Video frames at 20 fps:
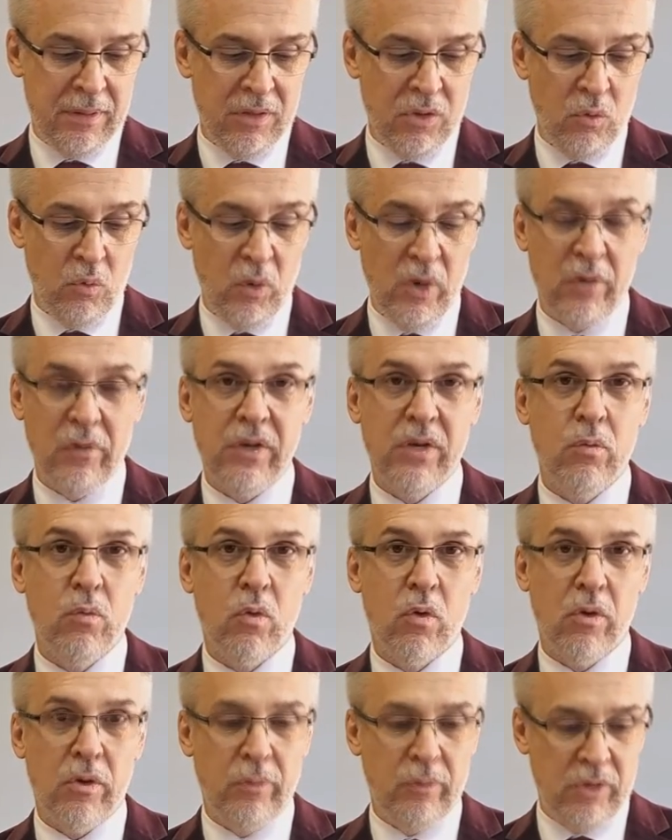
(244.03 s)
the weary
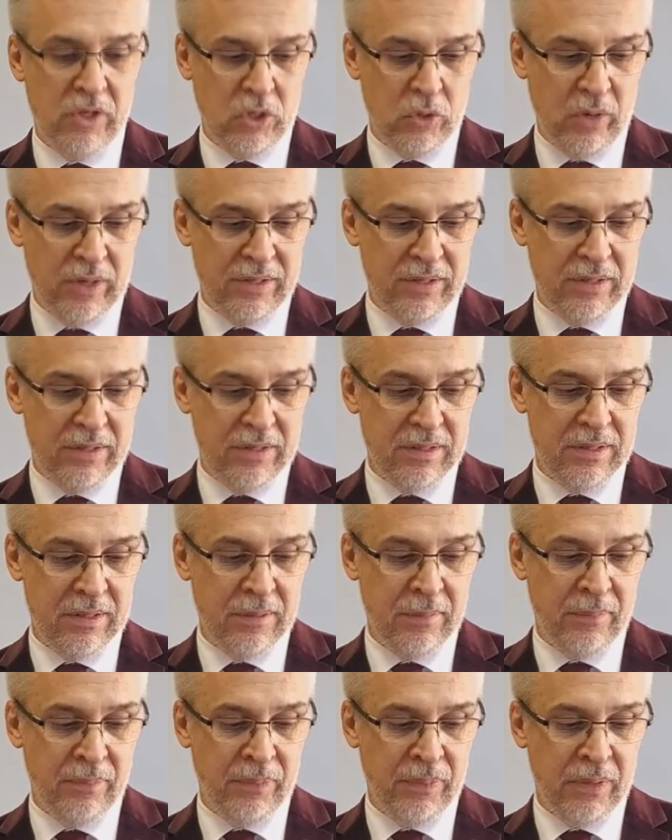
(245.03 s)
world rejoices,
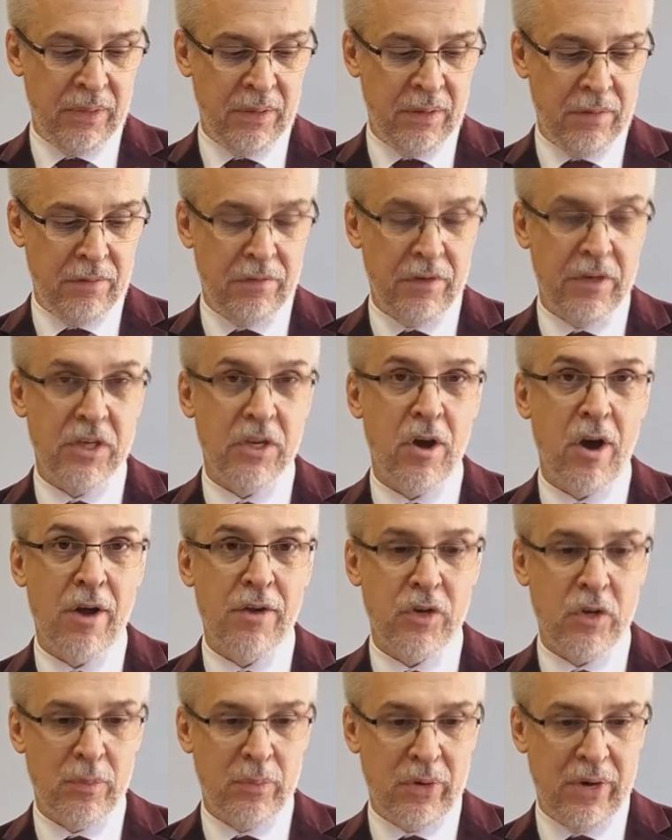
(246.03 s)
for
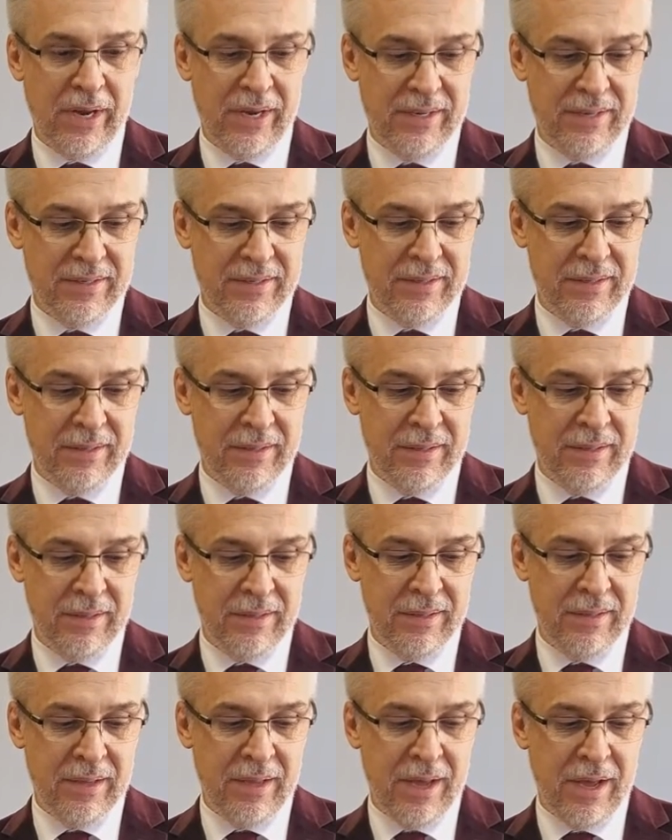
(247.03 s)
yonder breaks
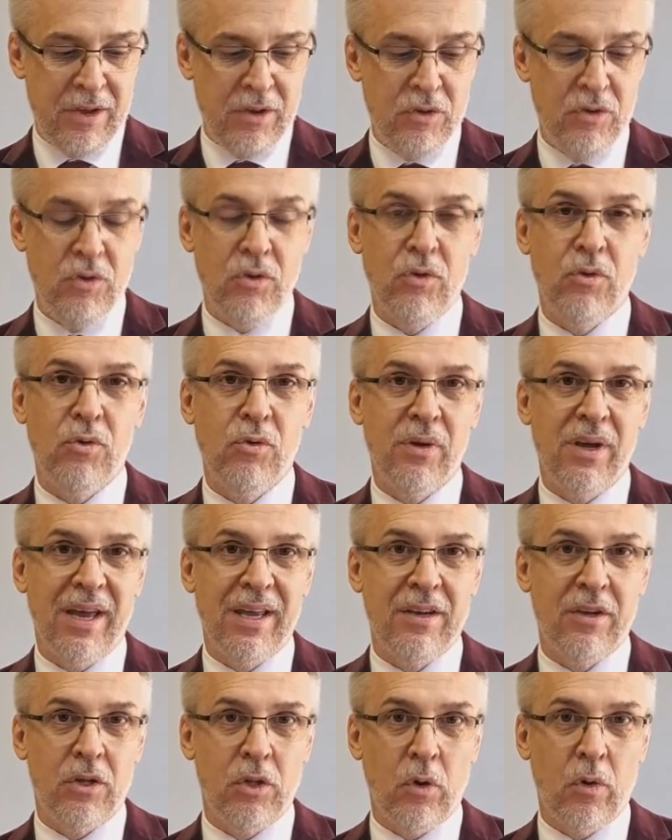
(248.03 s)
a new
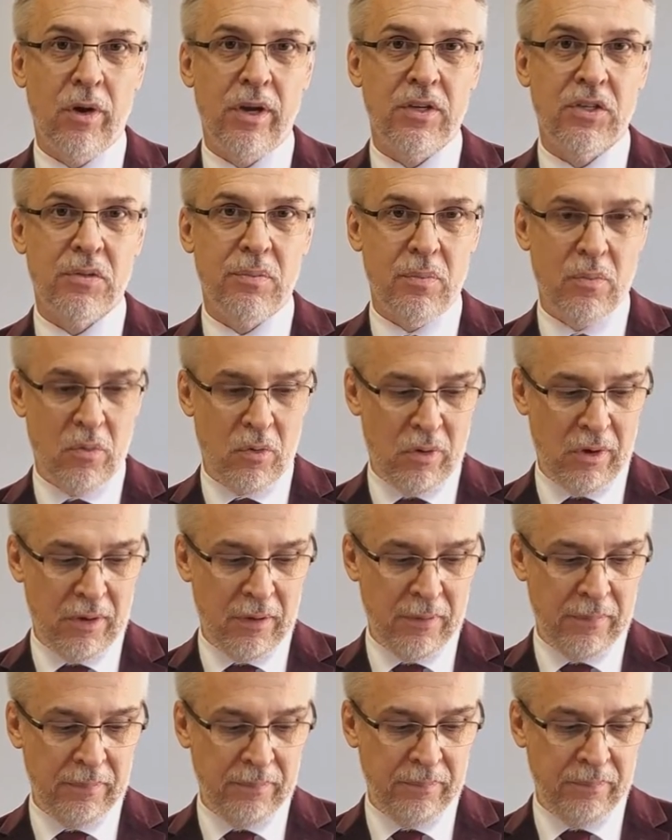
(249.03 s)
and glorious morn.